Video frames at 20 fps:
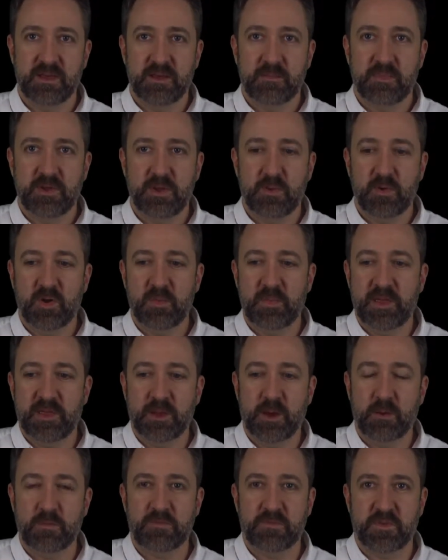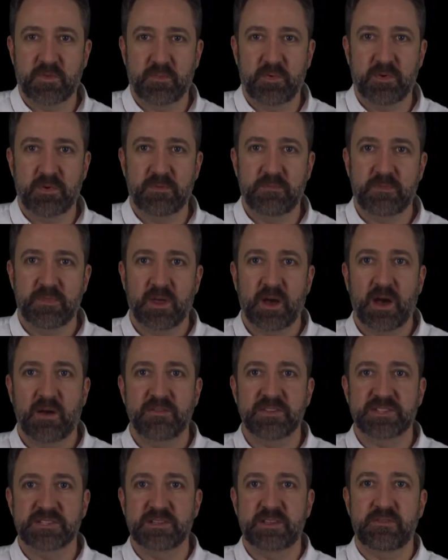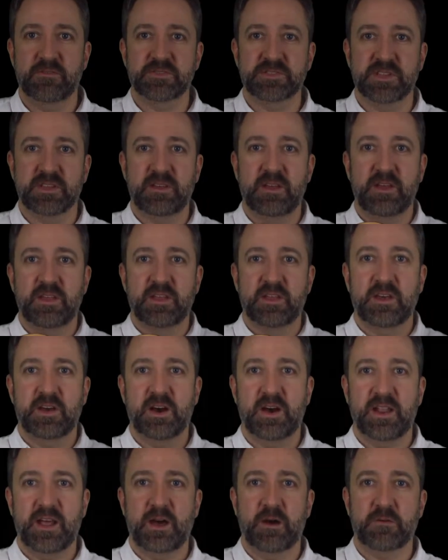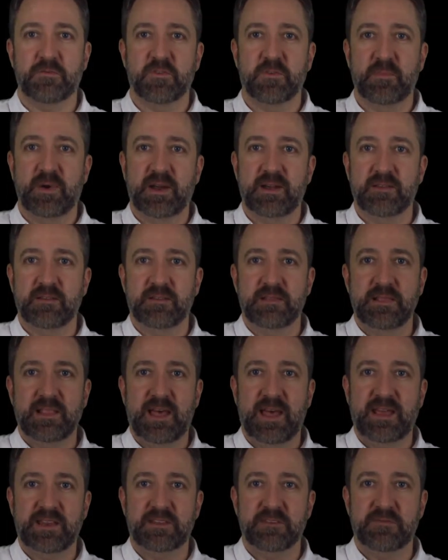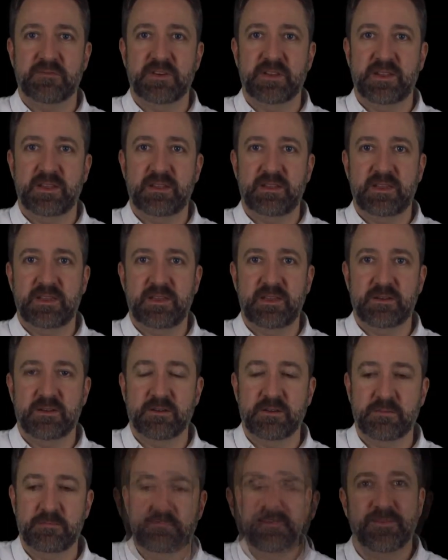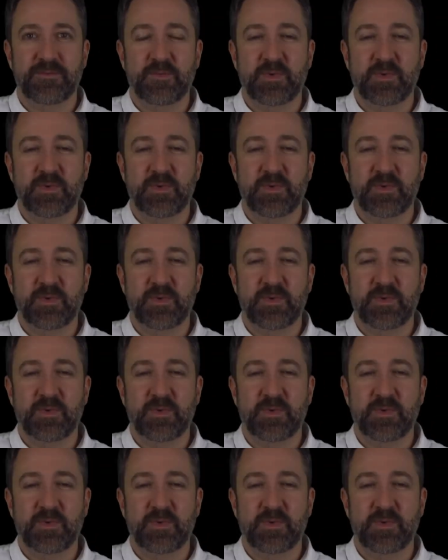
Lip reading: But you want to be comfortable. Obviously, there's a cutout for my leg to fit in here.